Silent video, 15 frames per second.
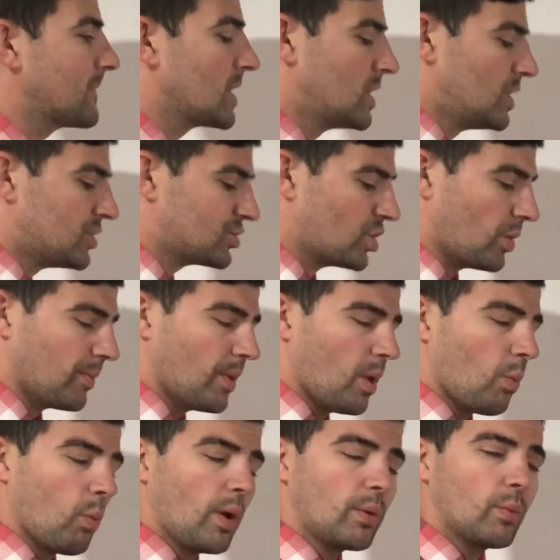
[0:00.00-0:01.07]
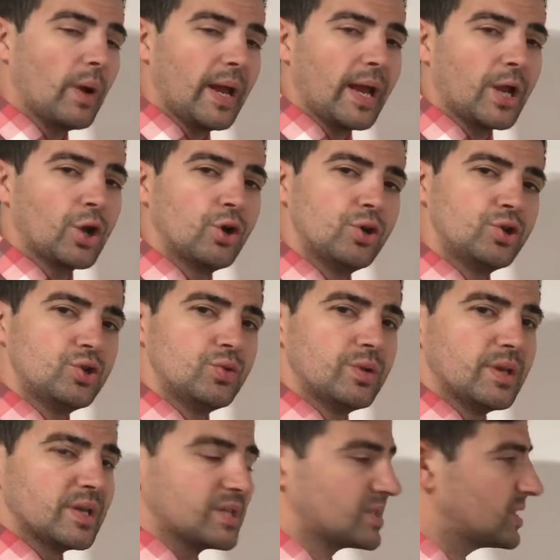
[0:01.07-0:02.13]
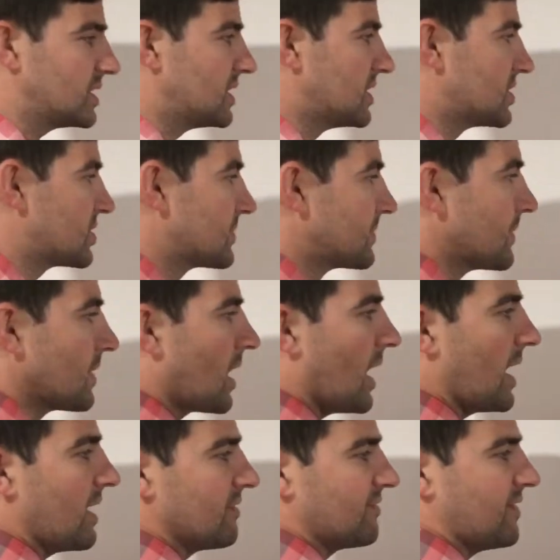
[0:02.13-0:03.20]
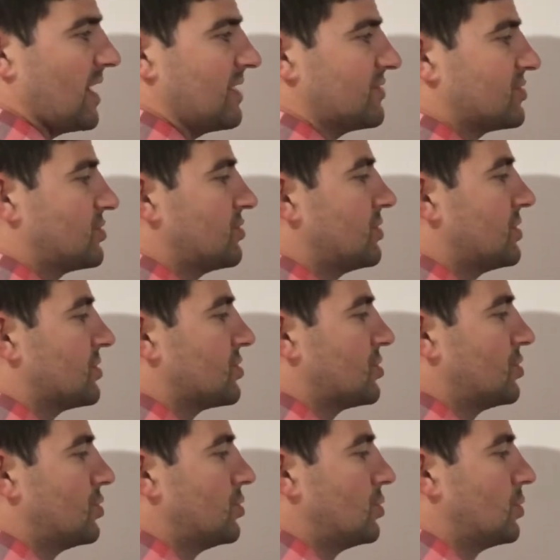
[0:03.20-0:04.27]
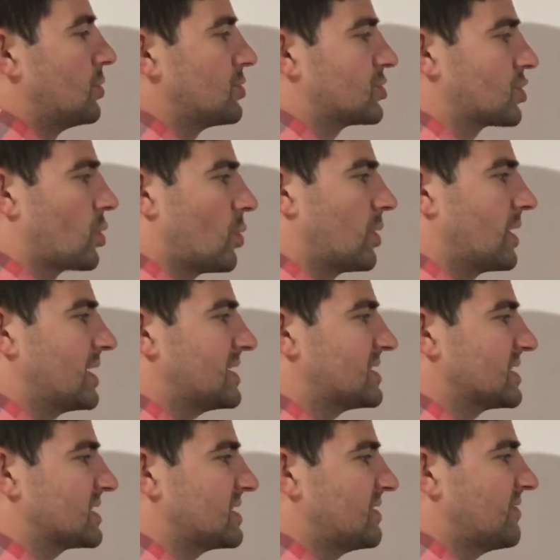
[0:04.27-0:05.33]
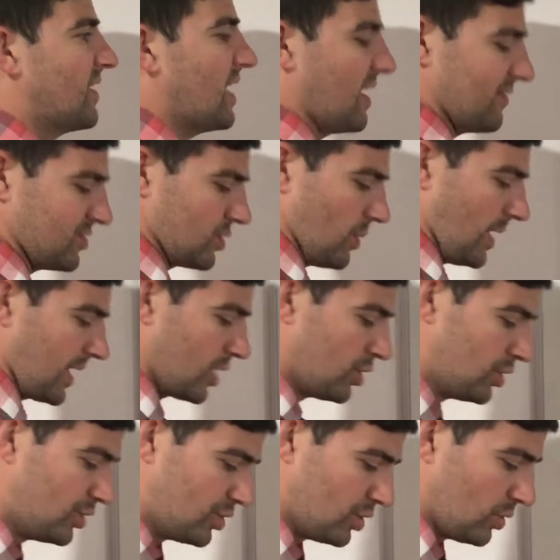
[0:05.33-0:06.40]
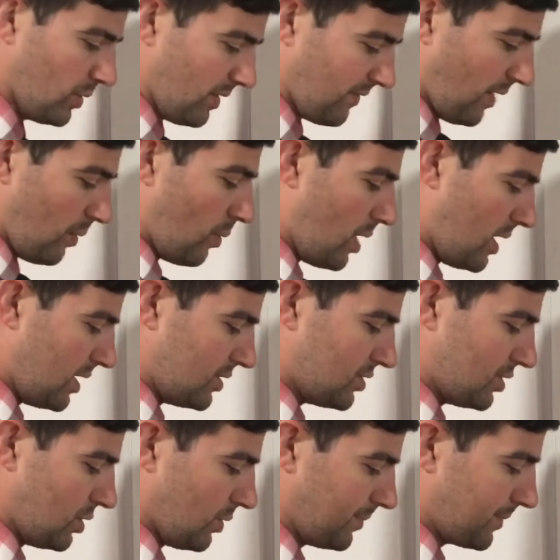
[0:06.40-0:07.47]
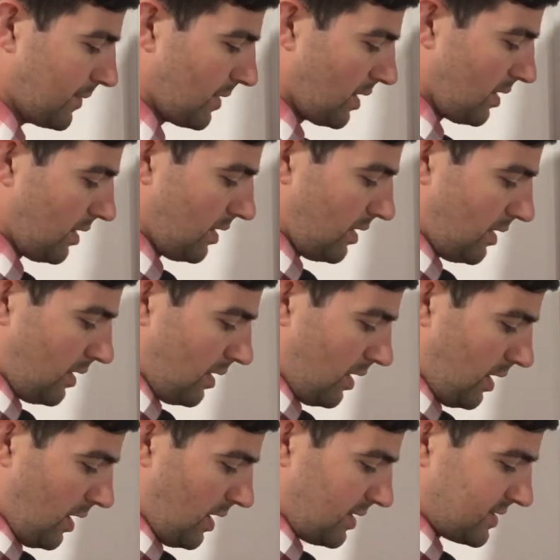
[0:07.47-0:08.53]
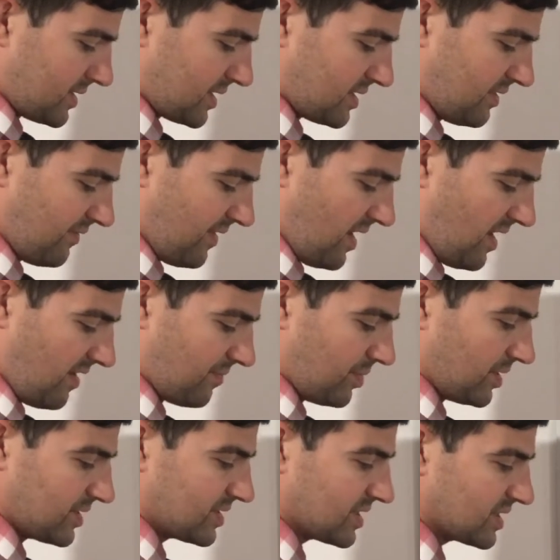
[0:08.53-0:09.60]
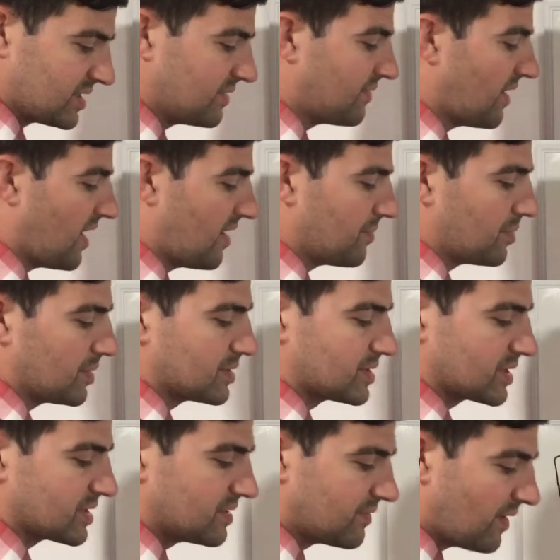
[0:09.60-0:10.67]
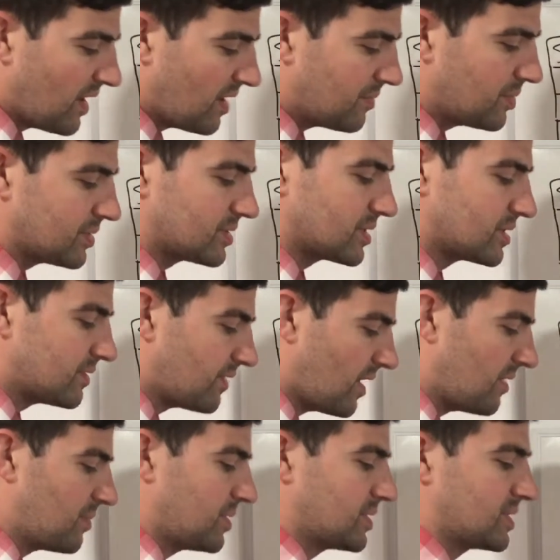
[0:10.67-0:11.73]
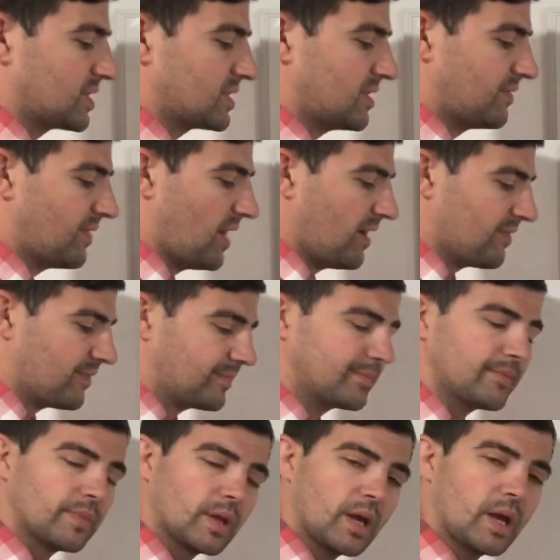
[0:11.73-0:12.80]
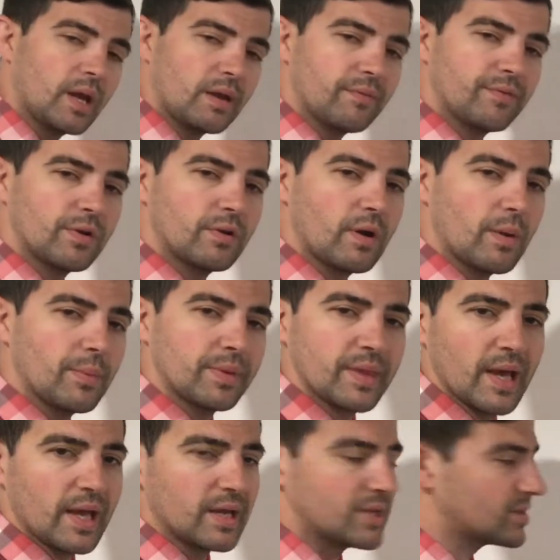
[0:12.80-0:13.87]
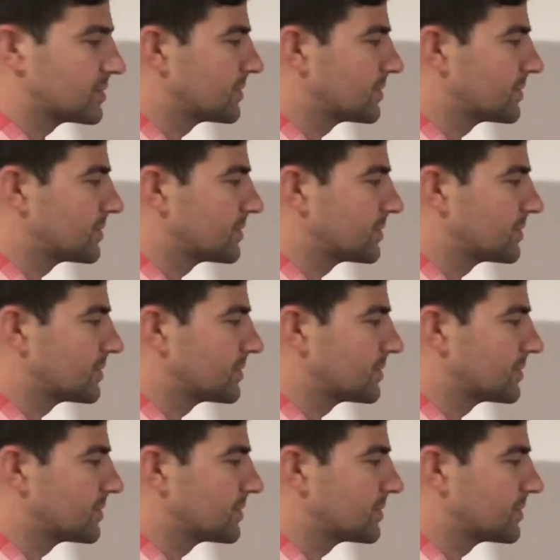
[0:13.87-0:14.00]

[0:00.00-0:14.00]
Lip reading: So, one way I could do this is, I have 5 students who scored a 65, so I could do, if I wanted to, 65 plus 65 plus 65 plus 65 plus 65. And I can figure out what that is.